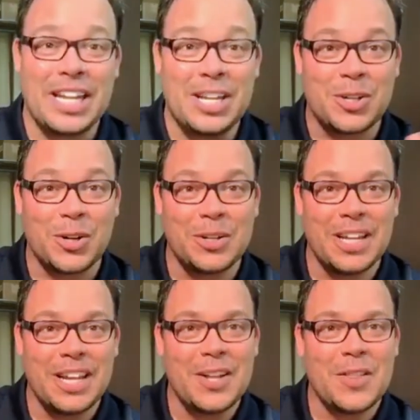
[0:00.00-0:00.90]
He
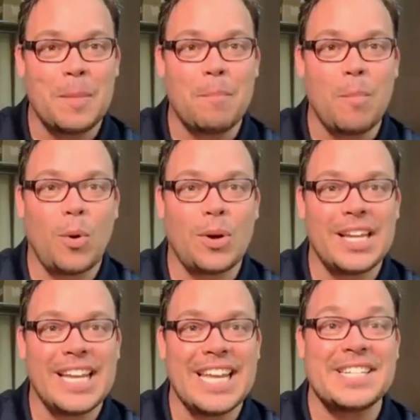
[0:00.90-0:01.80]
turned the
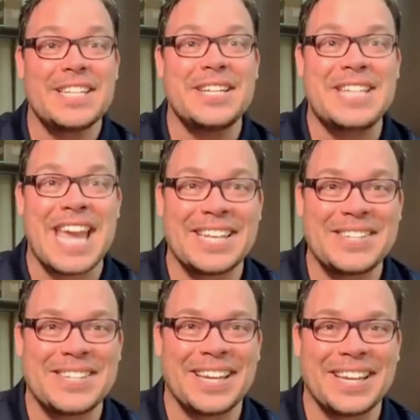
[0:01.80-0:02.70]
mourning into
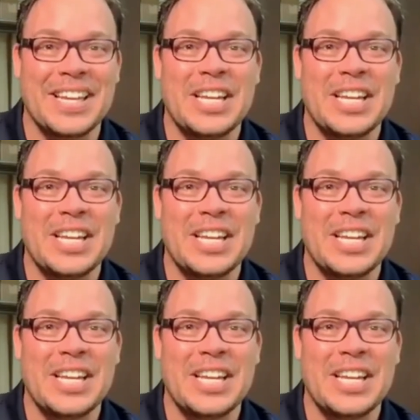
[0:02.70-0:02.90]
dancing.